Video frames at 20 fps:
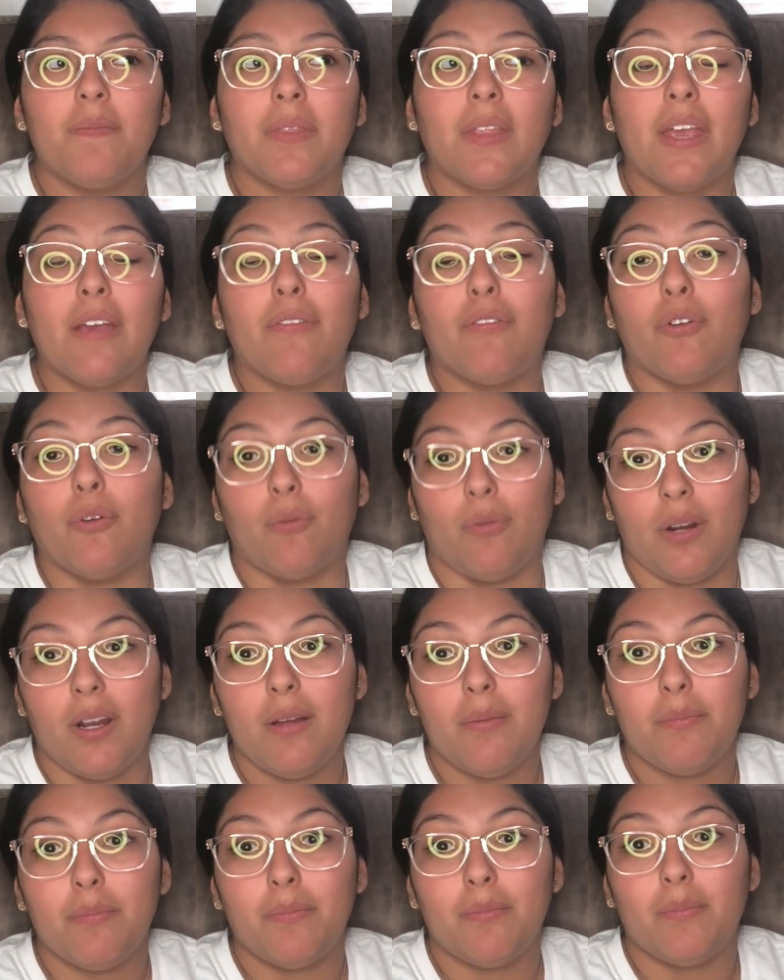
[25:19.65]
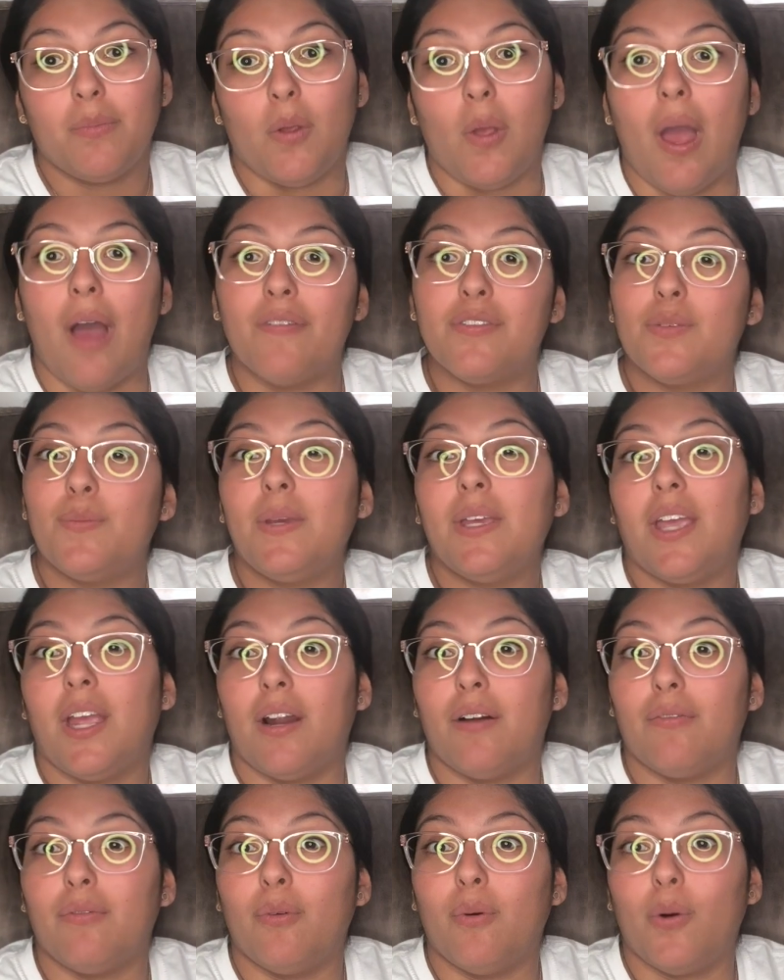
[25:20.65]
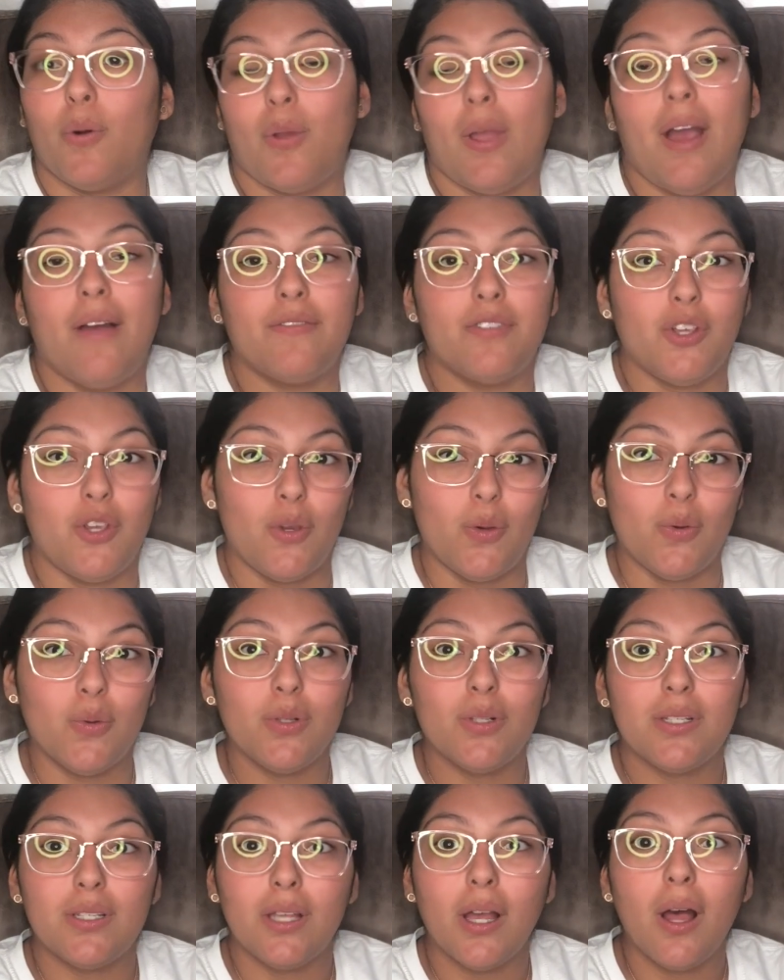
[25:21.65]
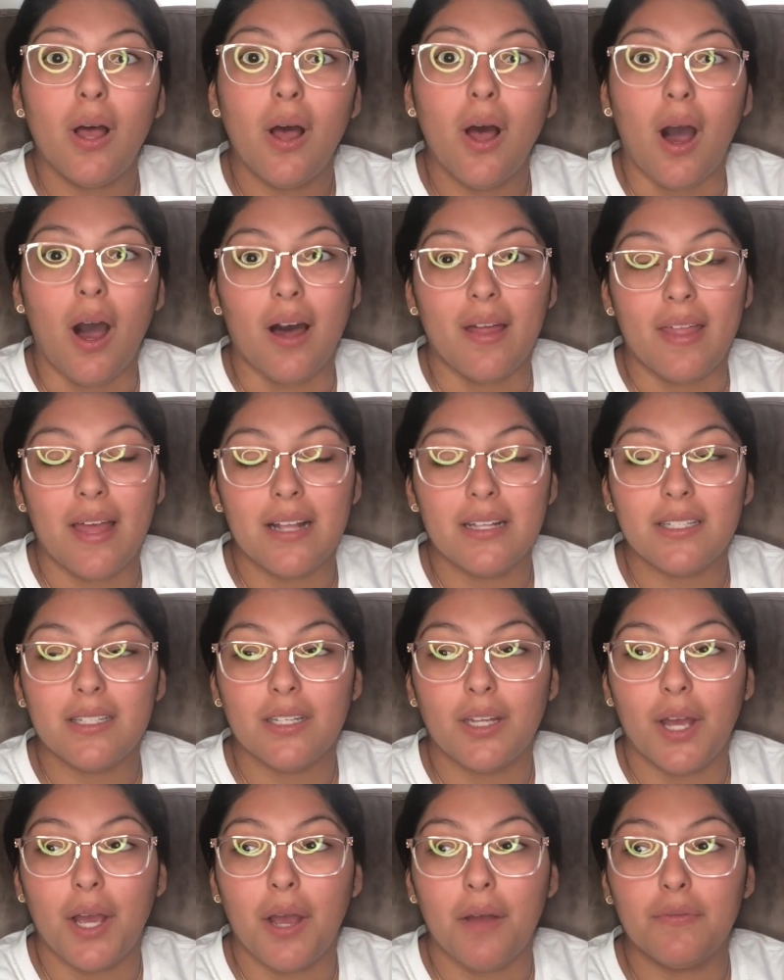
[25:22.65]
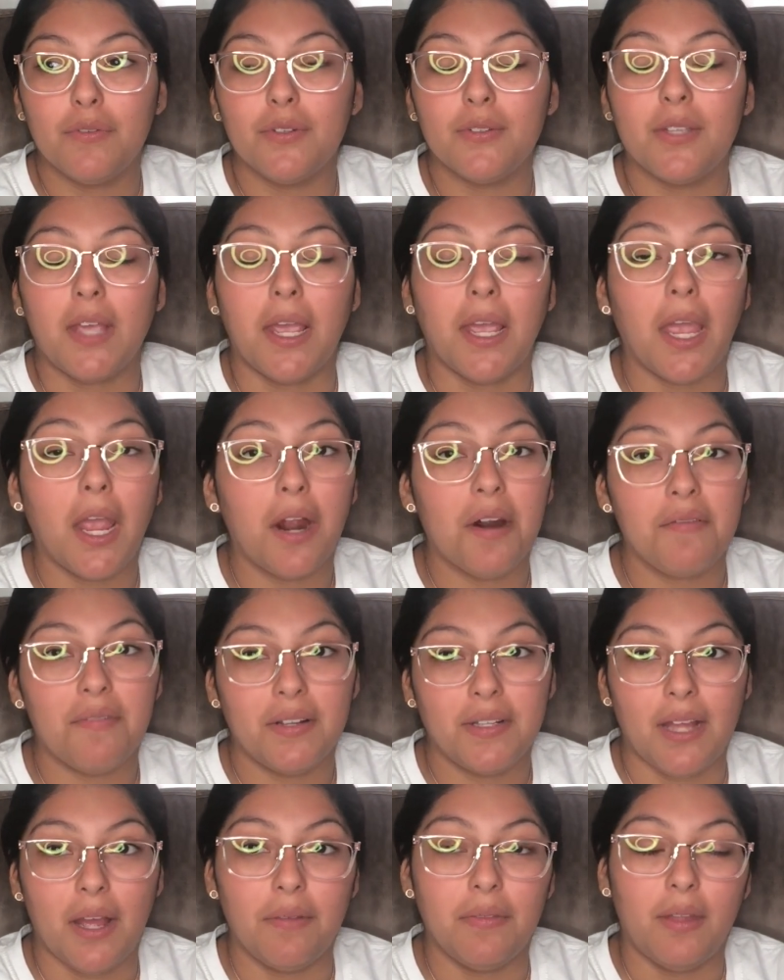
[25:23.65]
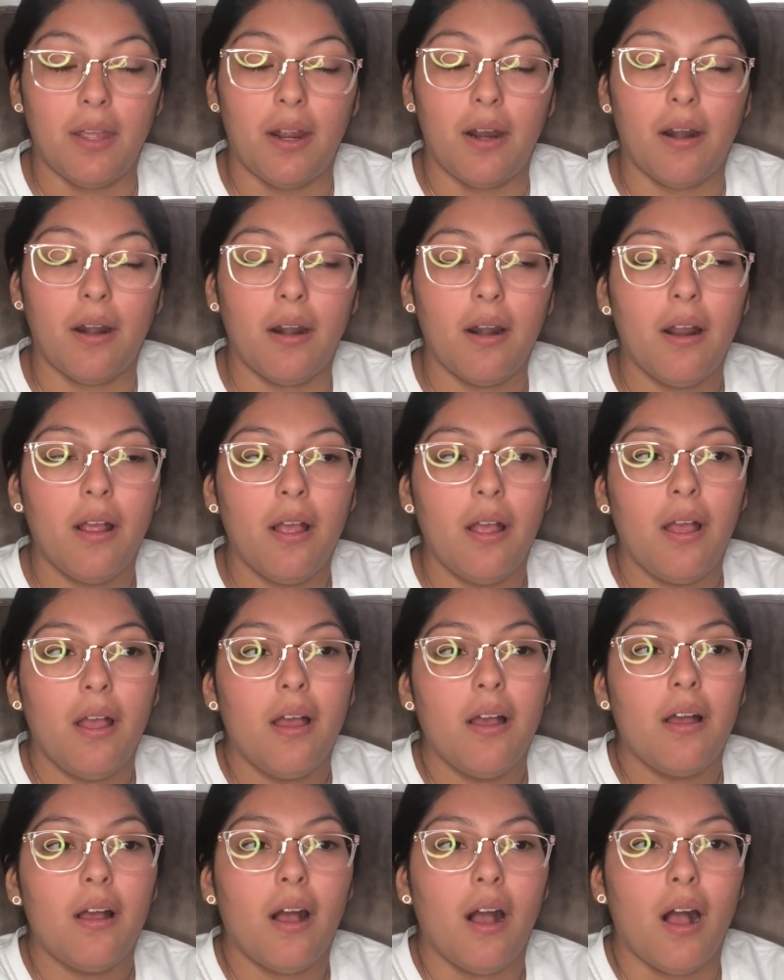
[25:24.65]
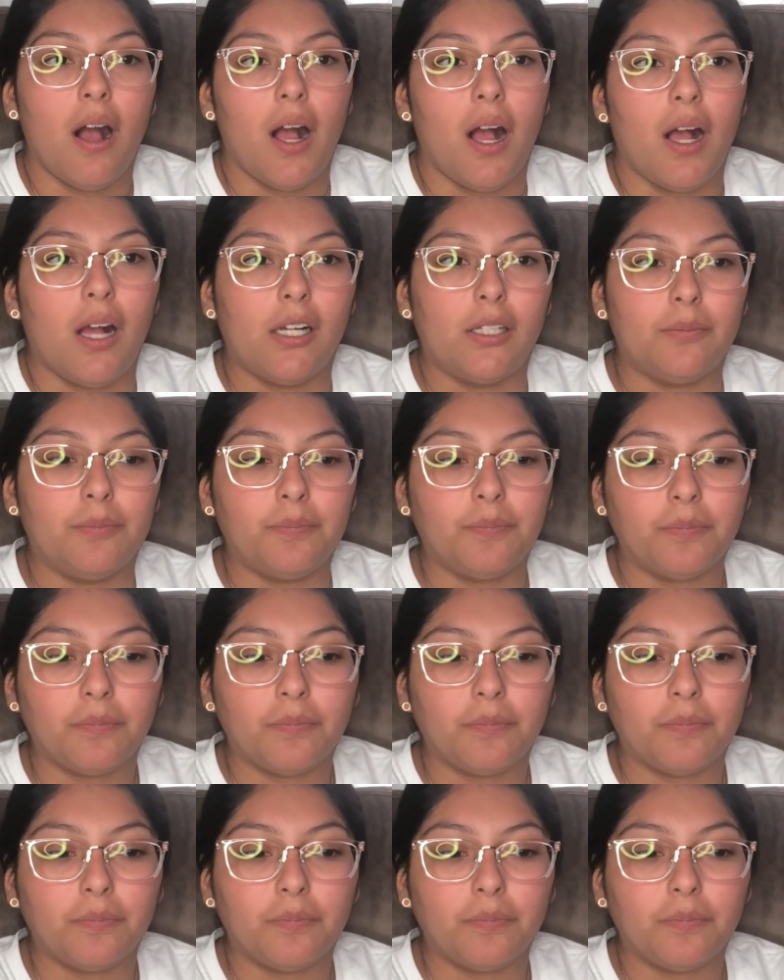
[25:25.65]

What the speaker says: if you rip, you have to be careful. You have to use all that stuff to take care of it down there. Um,